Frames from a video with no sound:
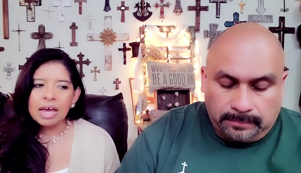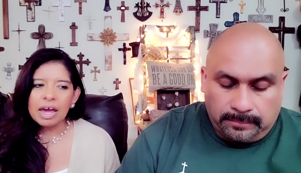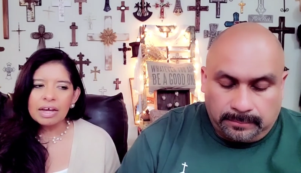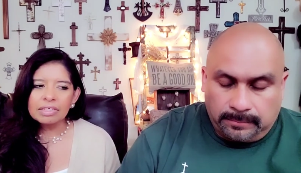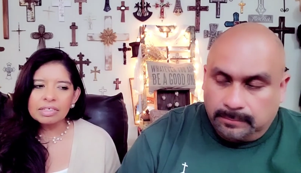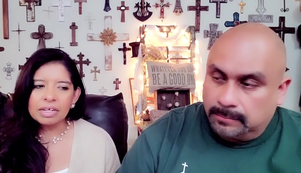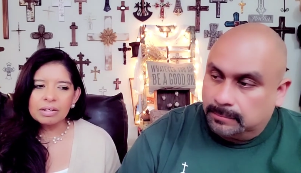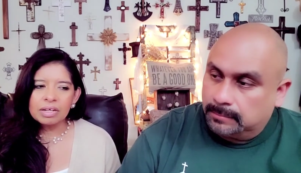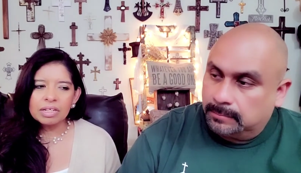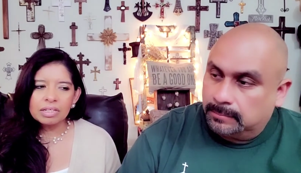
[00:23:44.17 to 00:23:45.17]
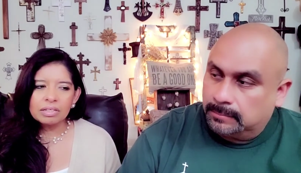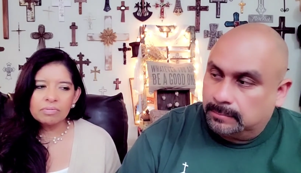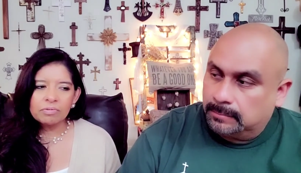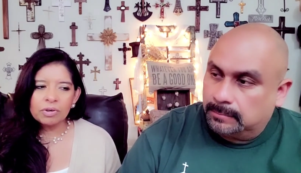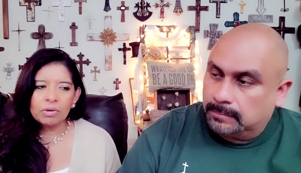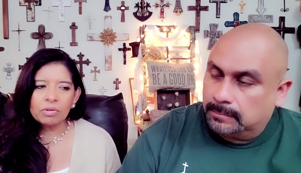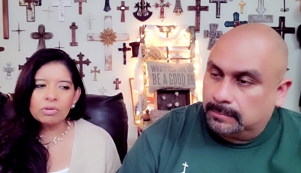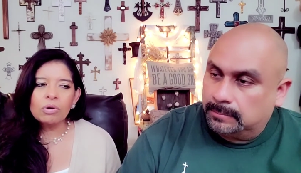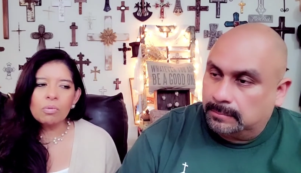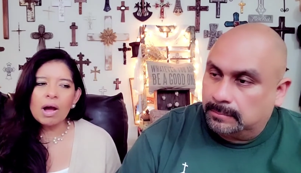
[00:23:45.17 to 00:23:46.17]
Speaker 1: And it, it, for a
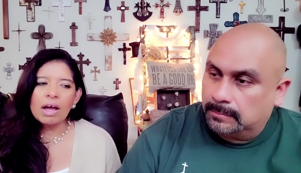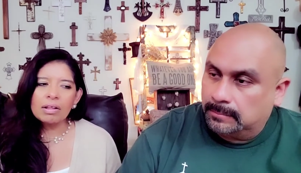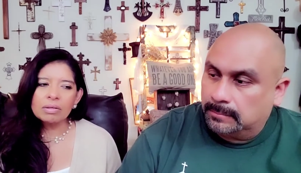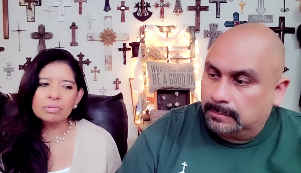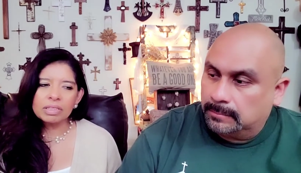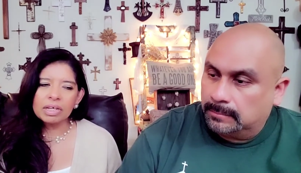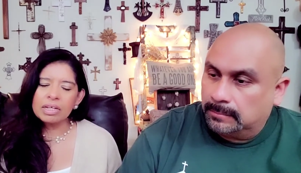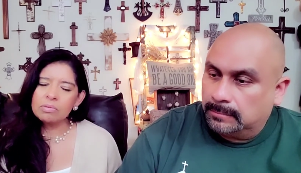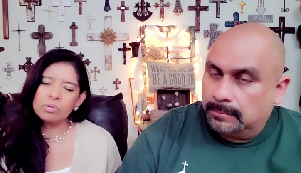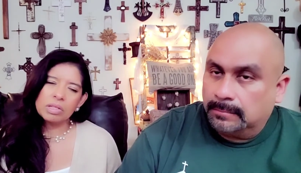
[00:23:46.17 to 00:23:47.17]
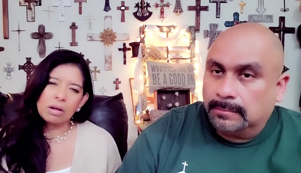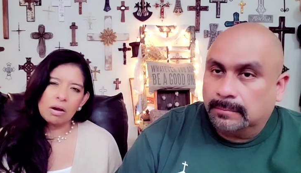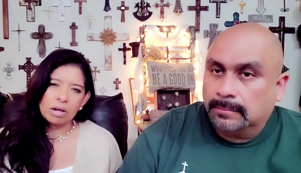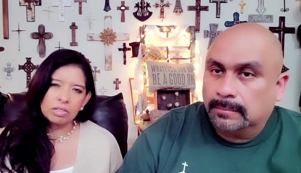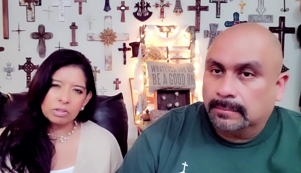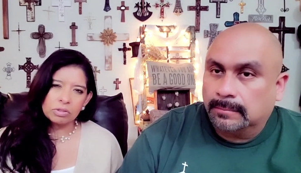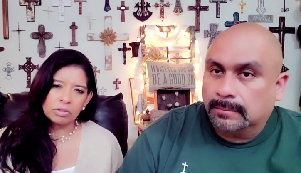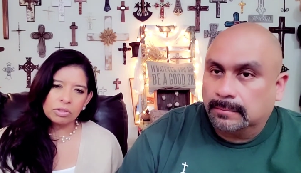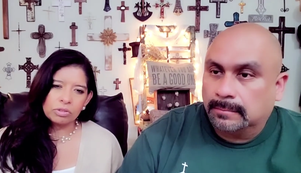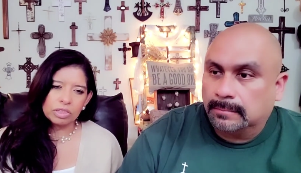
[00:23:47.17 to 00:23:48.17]
little while, it was getting really hard to,
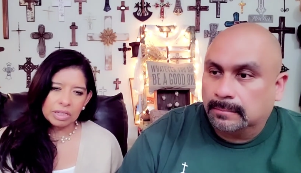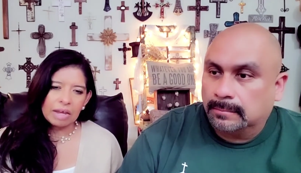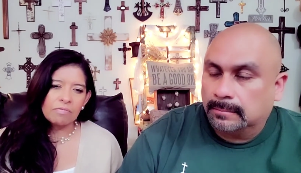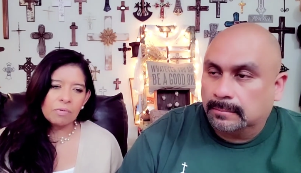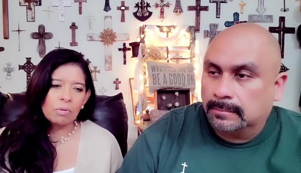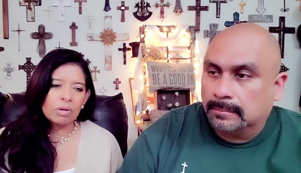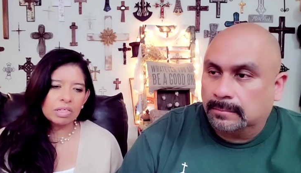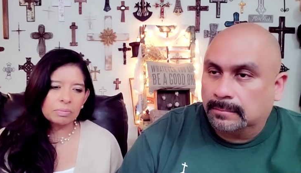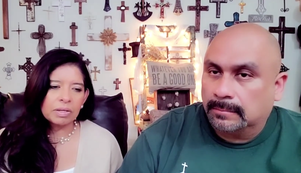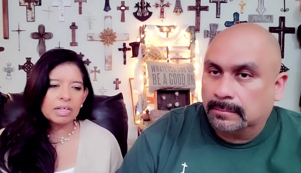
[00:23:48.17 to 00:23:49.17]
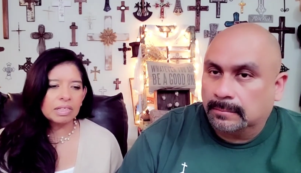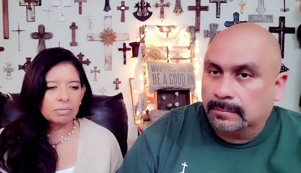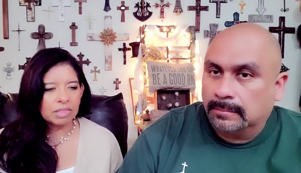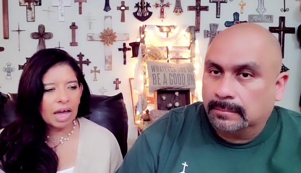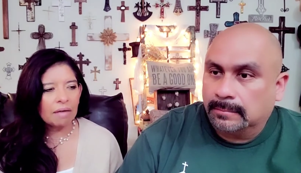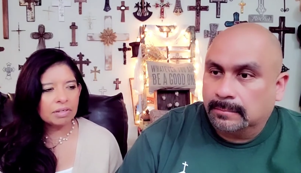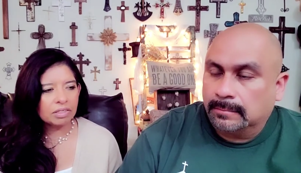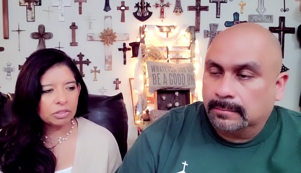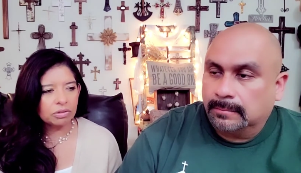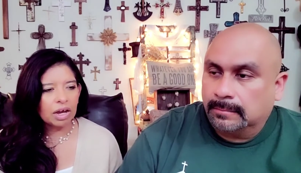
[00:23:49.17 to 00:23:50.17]
to stay focused because I was
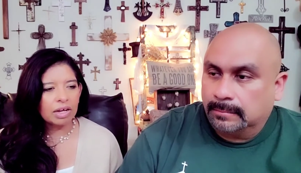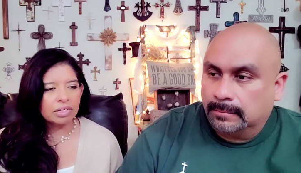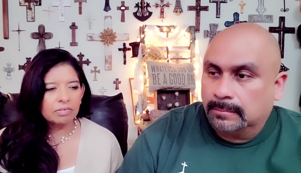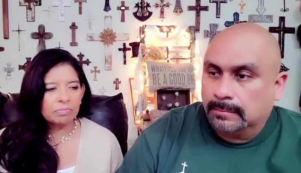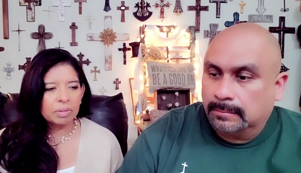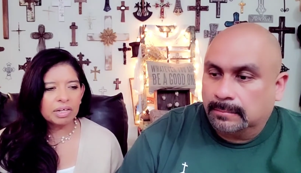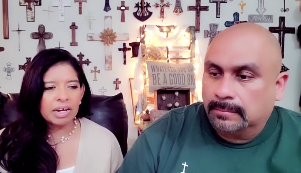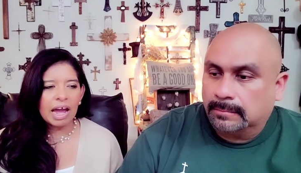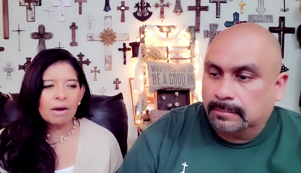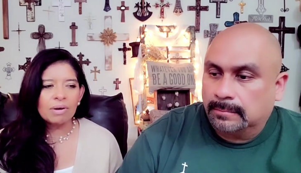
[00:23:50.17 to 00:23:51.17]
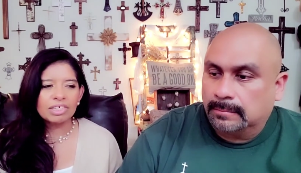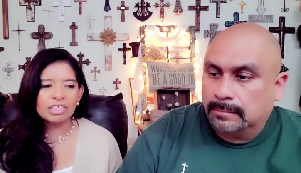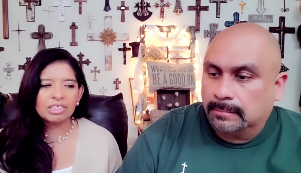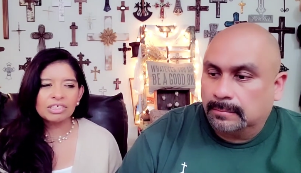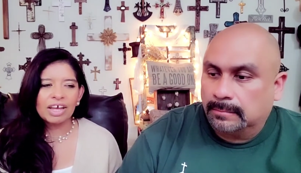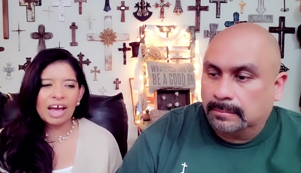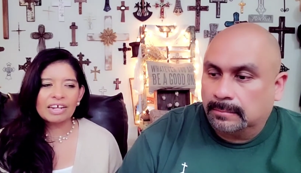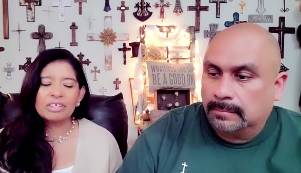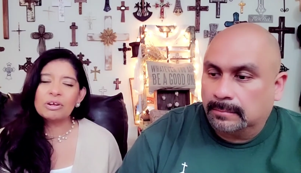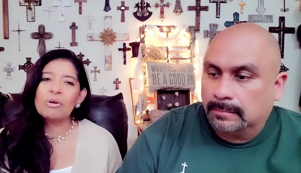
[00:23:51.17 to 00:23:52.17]
having to kind of, but now I just,
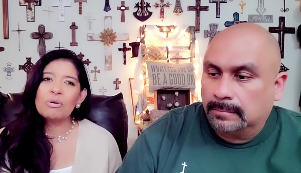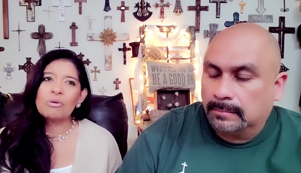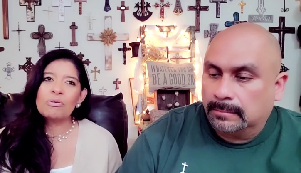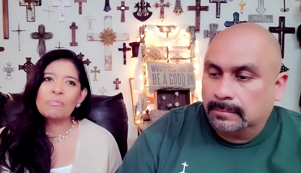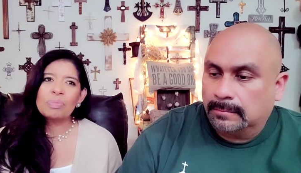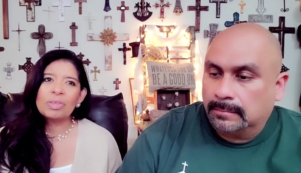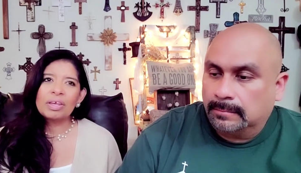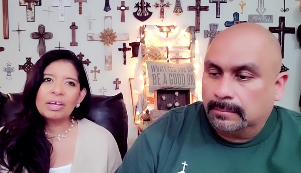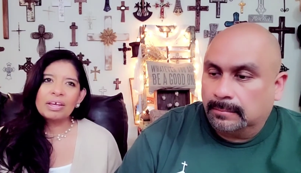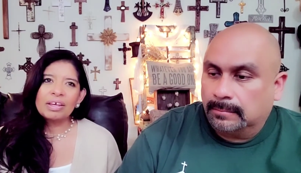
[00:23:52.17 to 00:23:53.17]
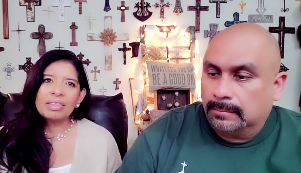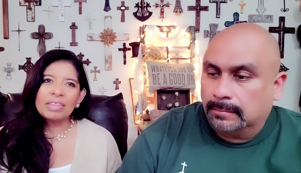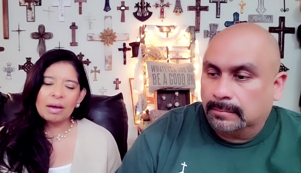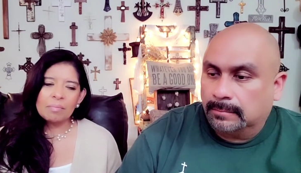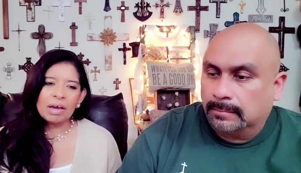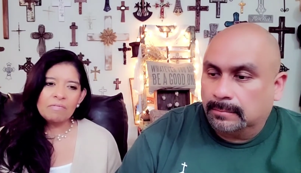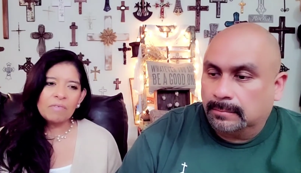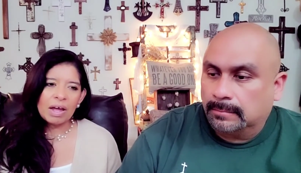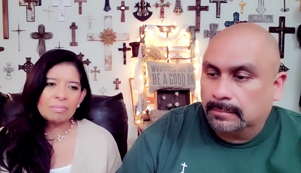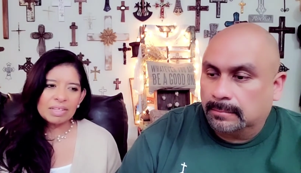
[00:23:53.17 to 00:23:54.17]
I know that my
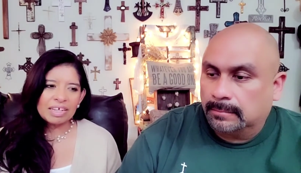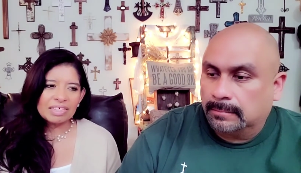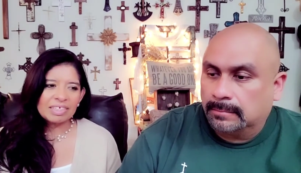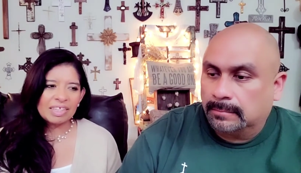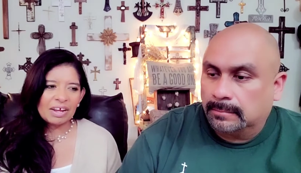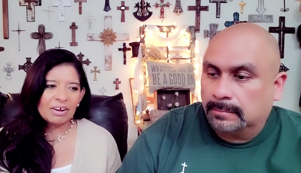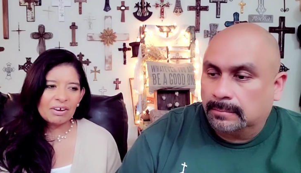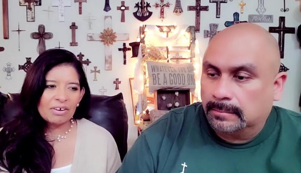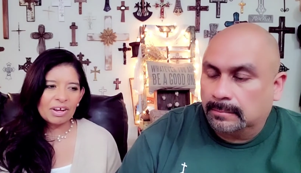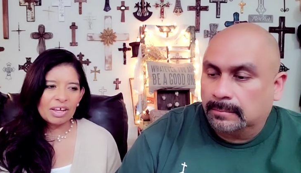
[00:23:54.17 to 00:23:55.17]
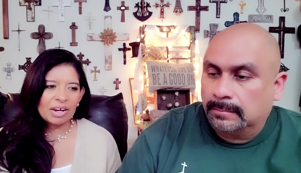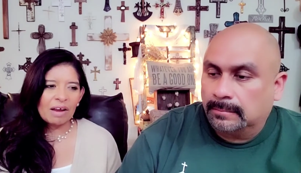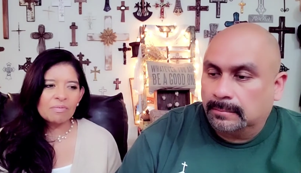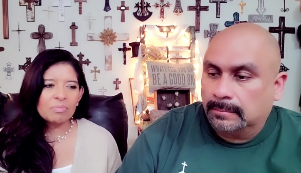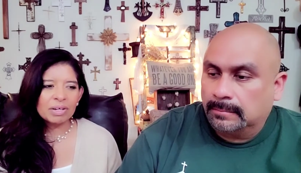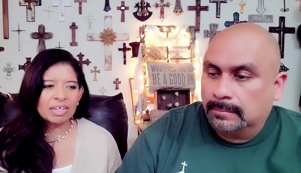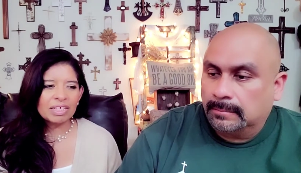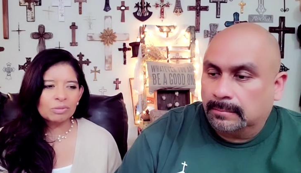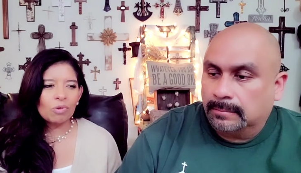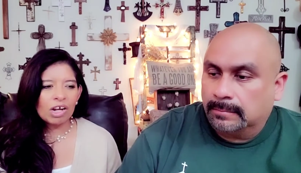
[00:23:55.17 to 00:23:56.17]
family is there and
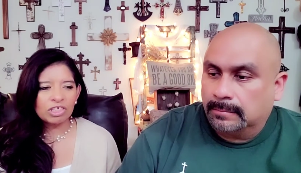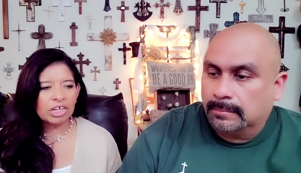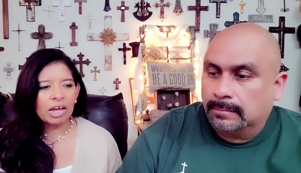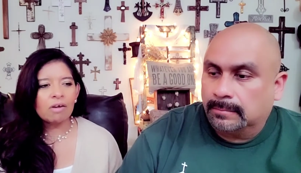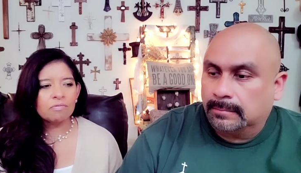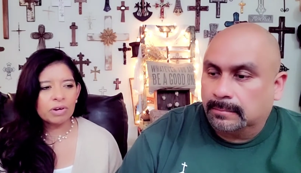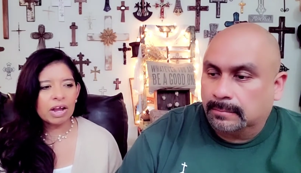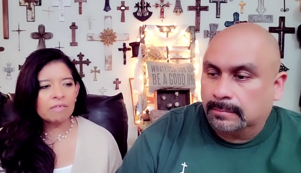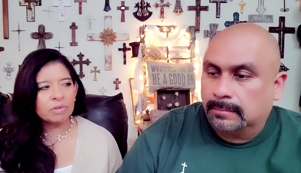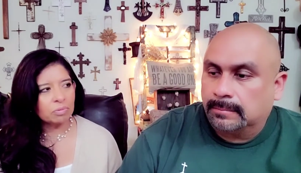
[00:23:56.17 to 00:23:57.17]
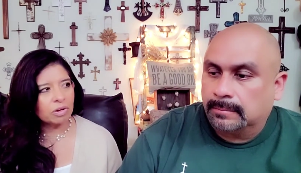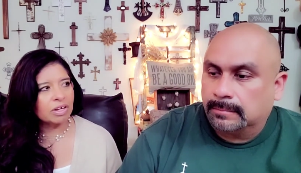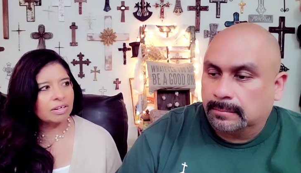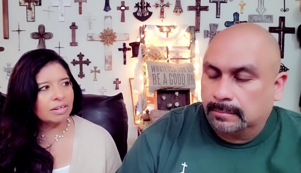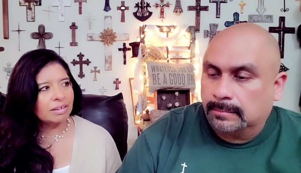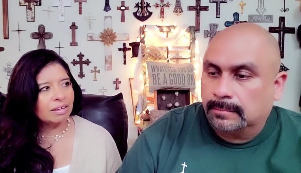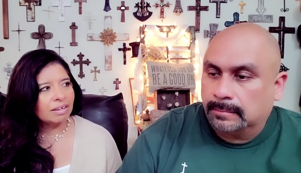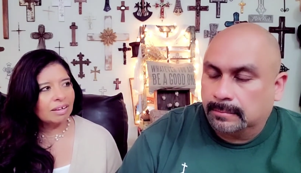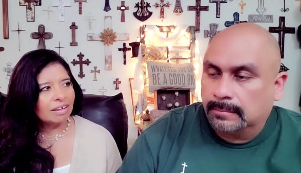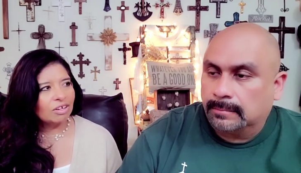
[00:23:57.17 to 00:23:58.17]
everybody is watching out for everyone.
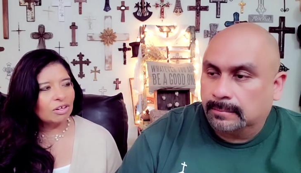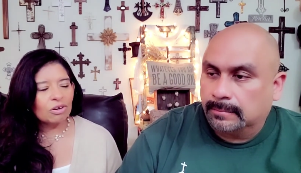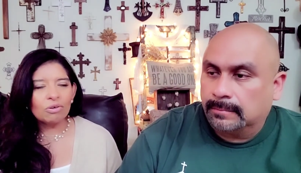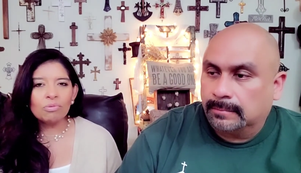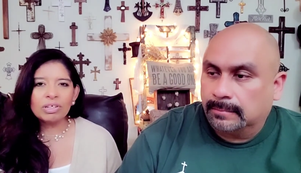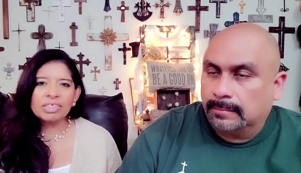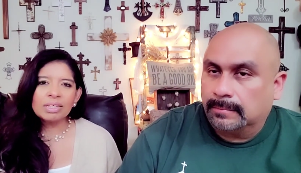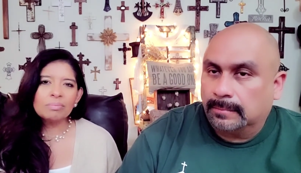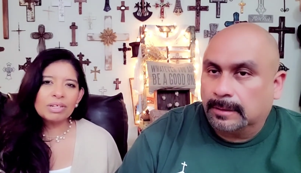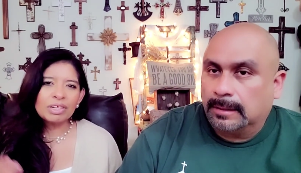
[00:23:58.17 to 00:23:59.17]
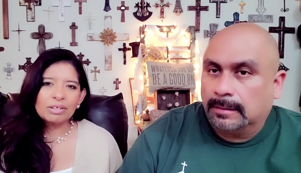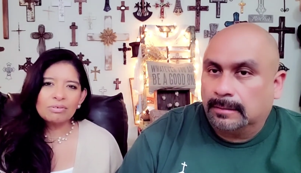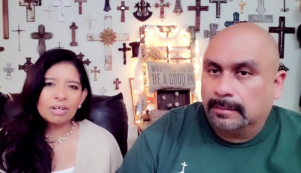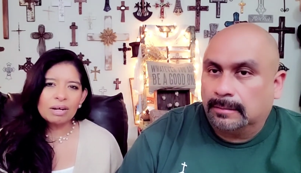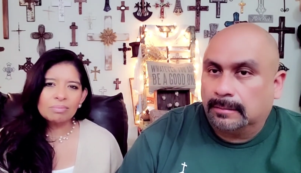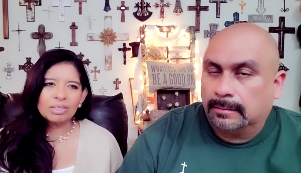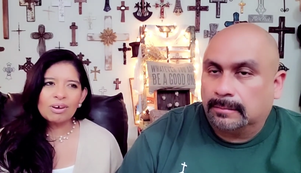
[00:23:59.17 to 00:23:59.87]
You know, when somebody new comes